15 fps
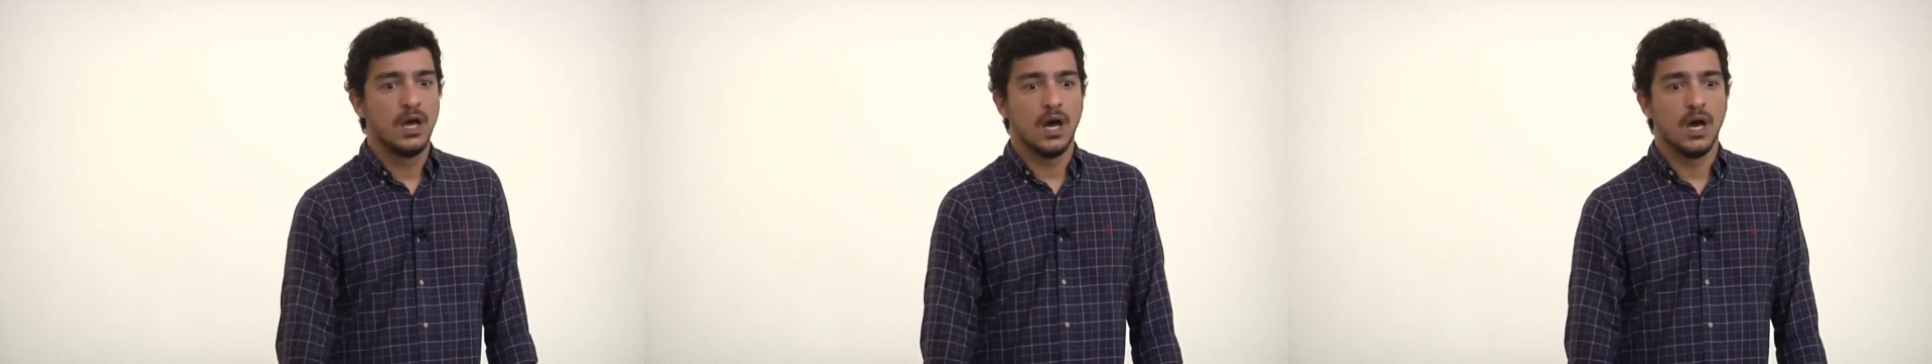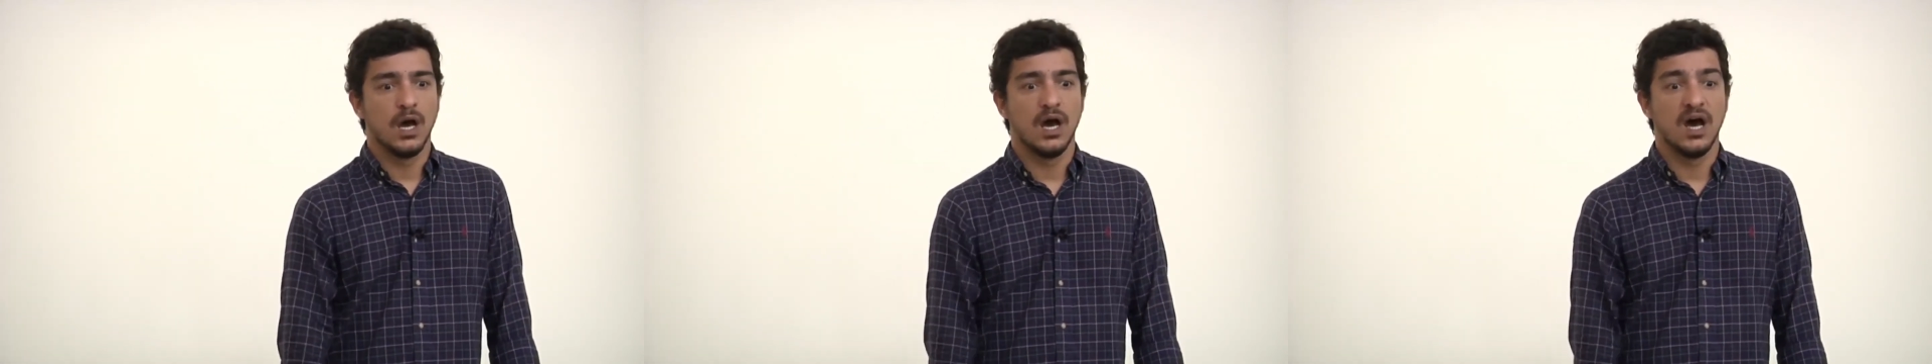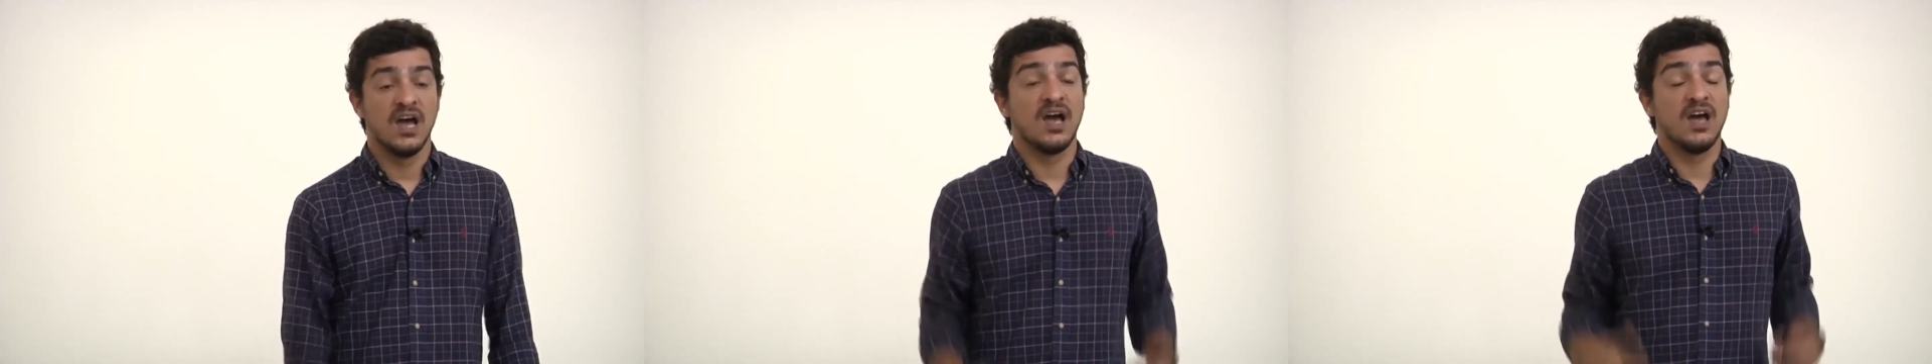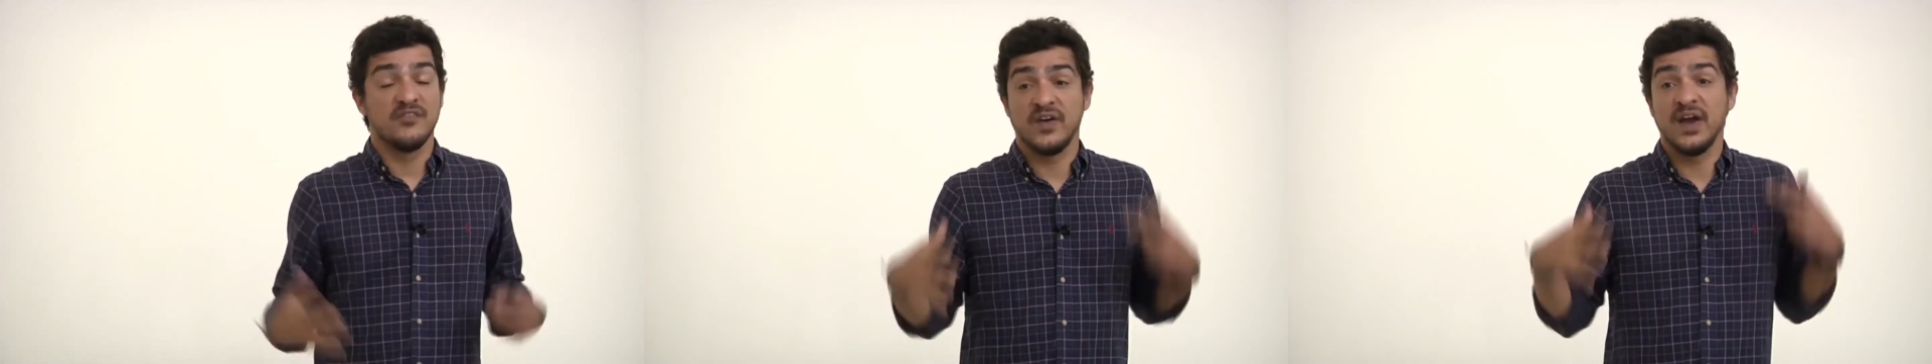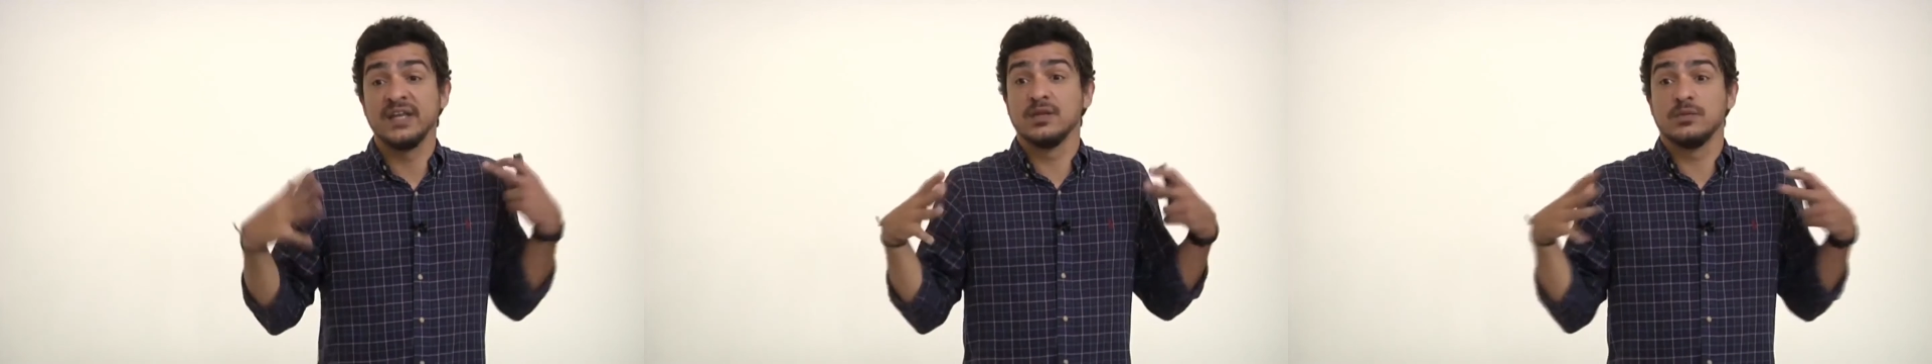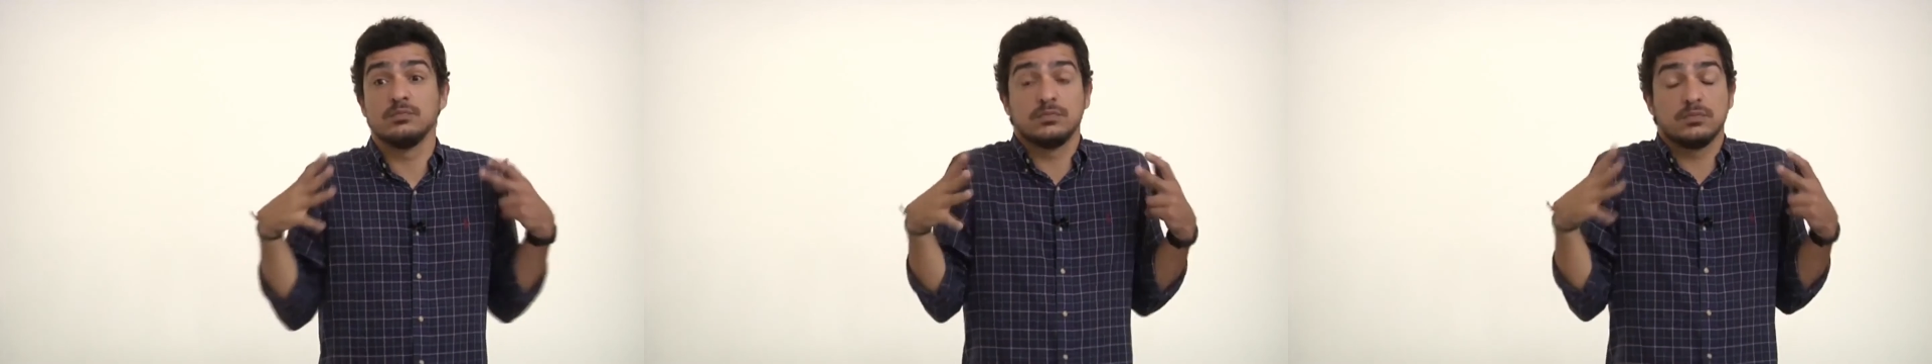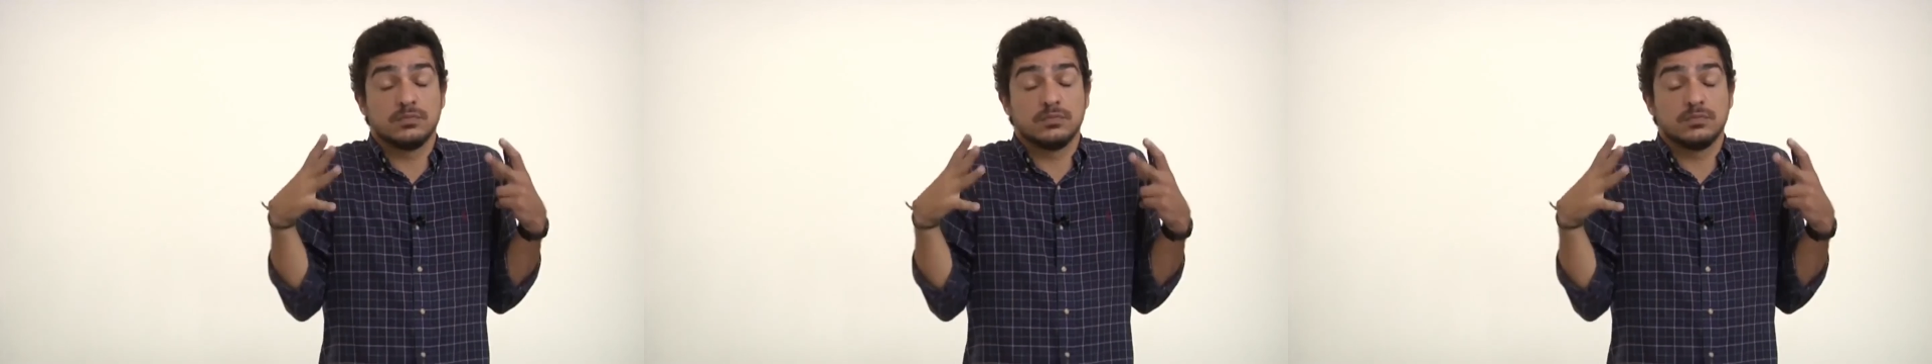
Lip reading: I find it